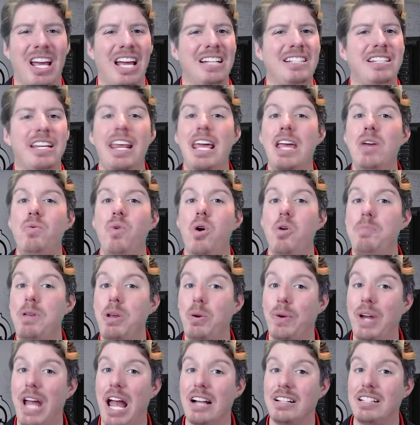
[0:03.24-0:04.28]
and today we'll be
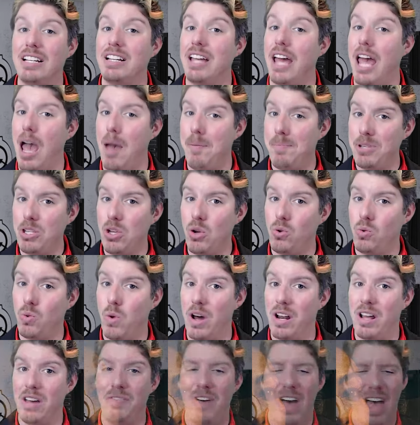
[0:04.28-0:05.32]
reacting to Episode
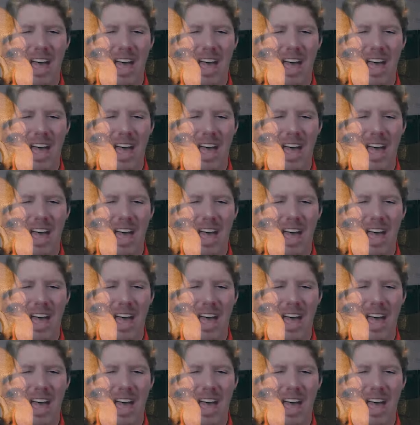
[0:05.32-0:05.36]
1 of